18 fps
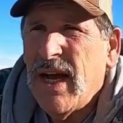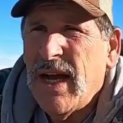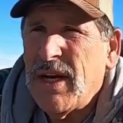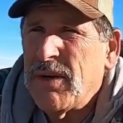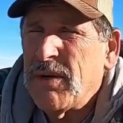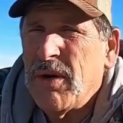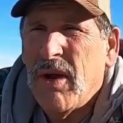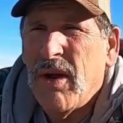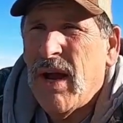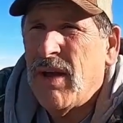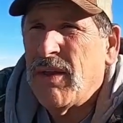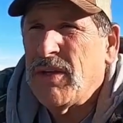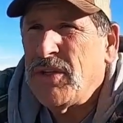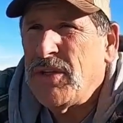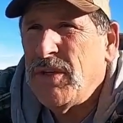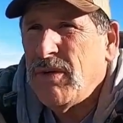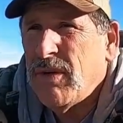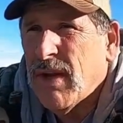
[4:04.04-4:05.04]
I don't know how
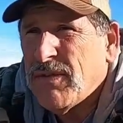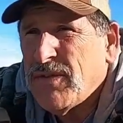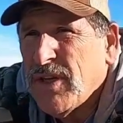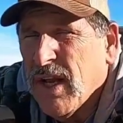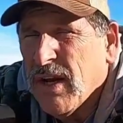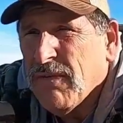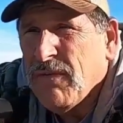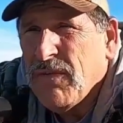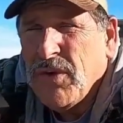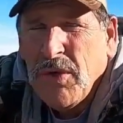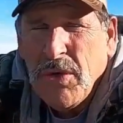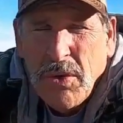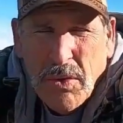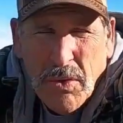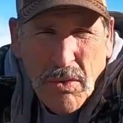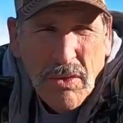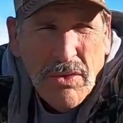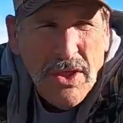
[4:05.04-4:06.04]
they shoot. I've shot a
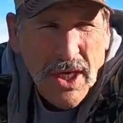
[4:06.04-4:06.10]
few